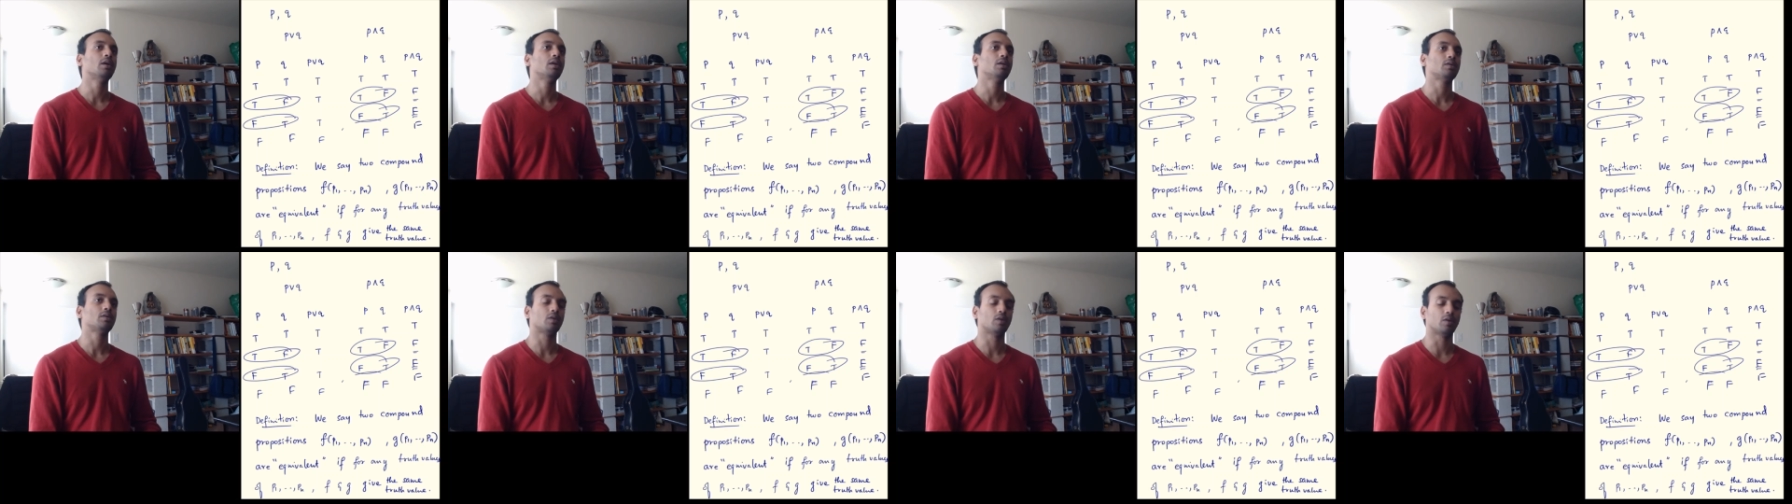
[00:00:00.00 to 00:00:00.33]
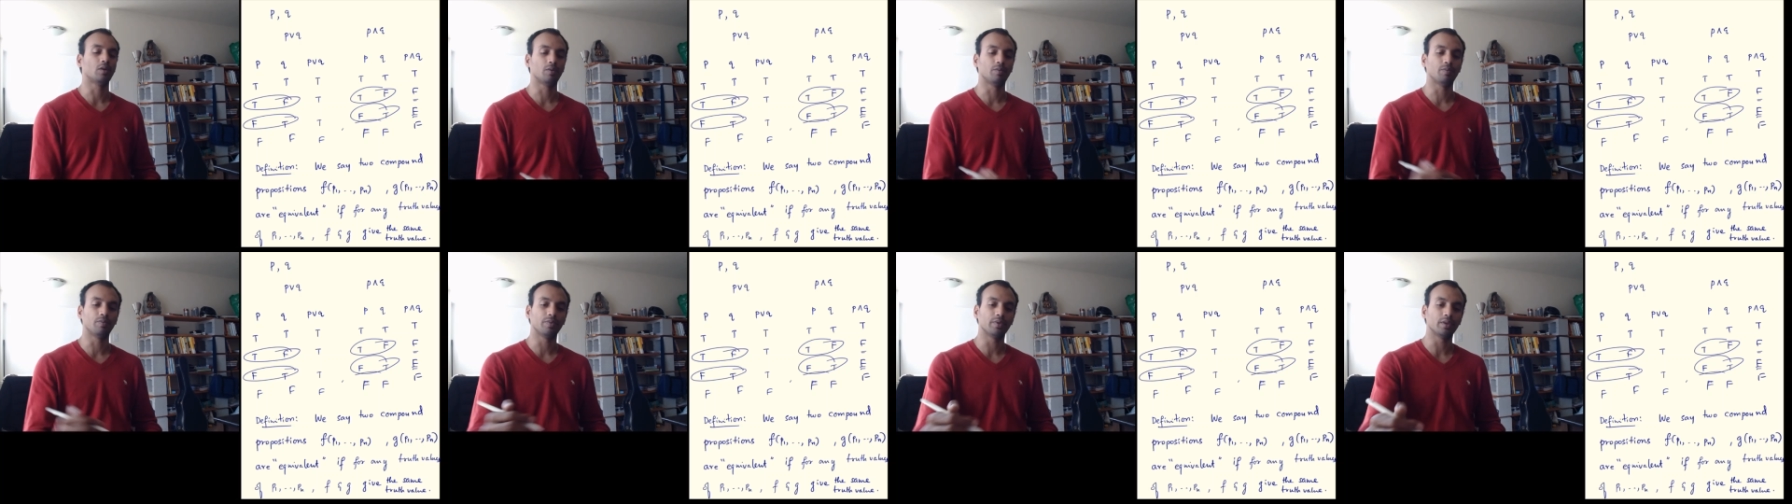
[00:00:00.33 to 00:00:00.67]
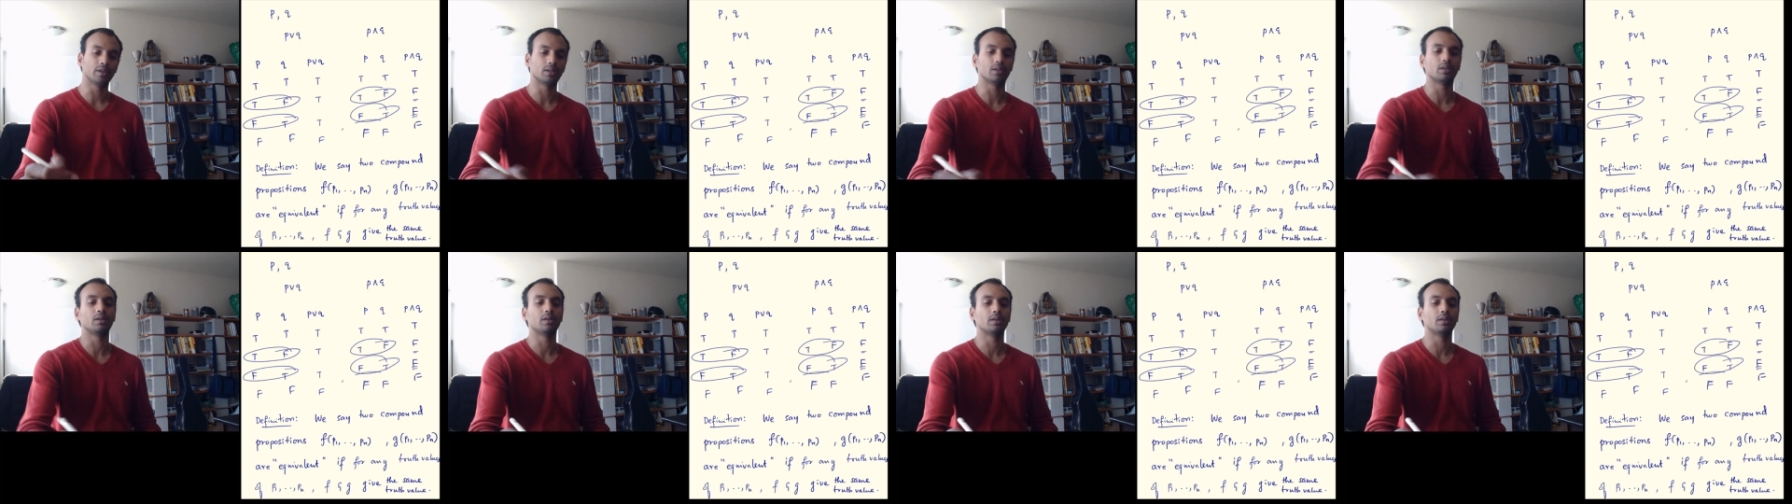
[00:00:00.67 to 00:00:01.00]
so
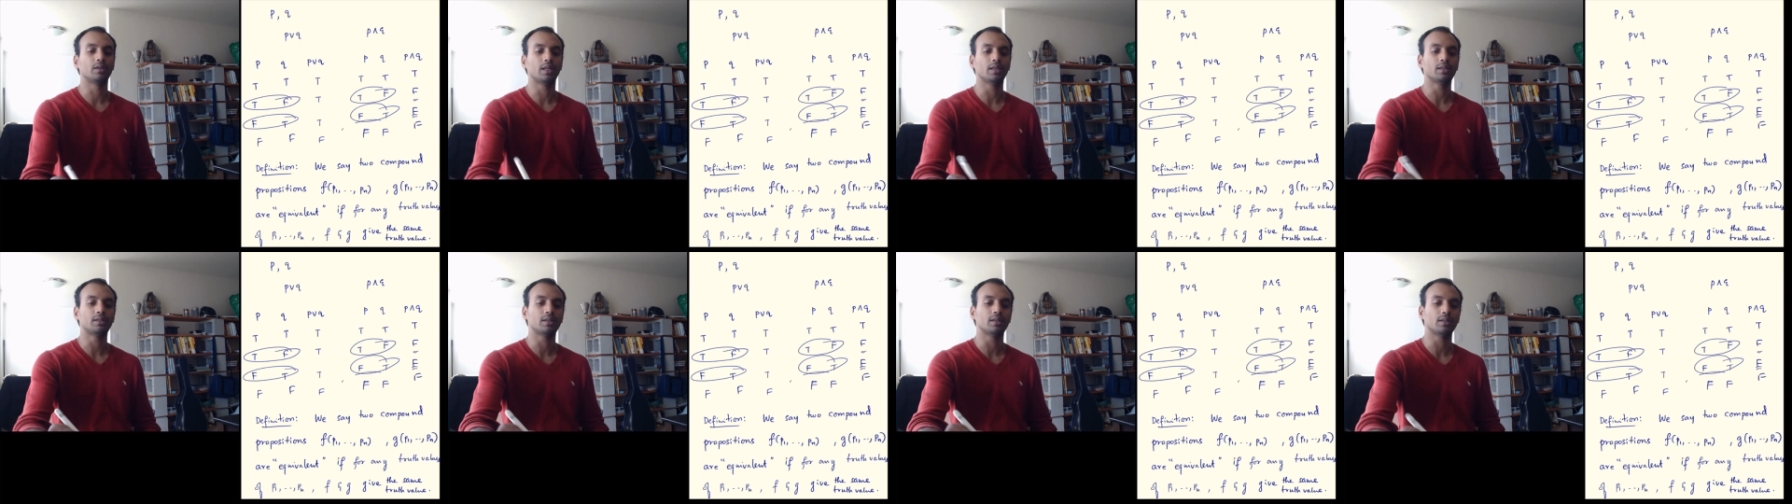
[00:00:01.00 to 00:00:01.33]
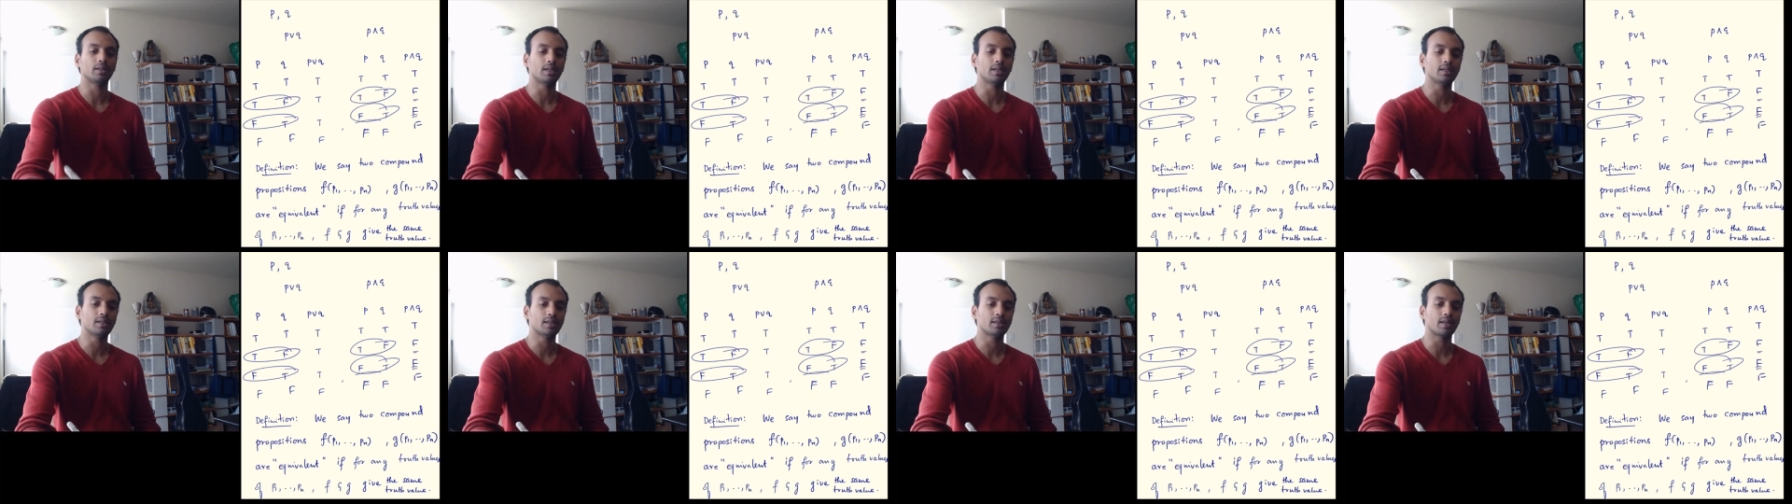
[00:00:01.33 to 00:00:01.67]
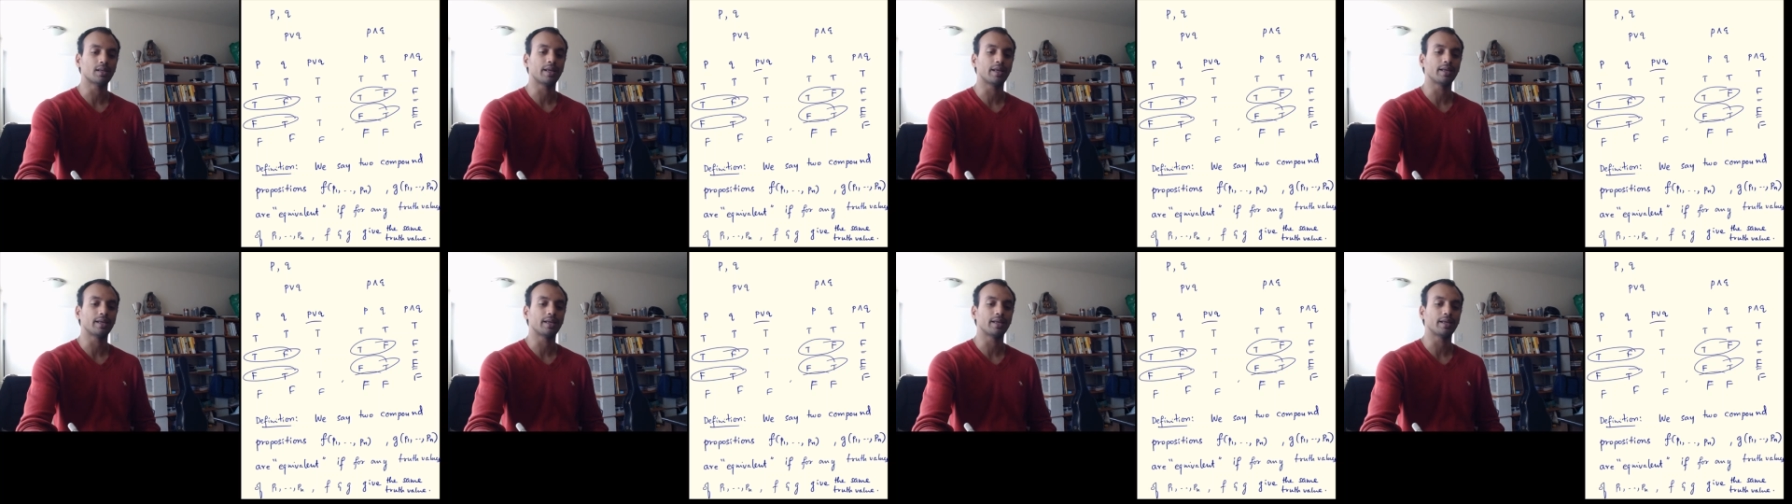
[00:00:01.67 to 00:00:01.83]
this this is an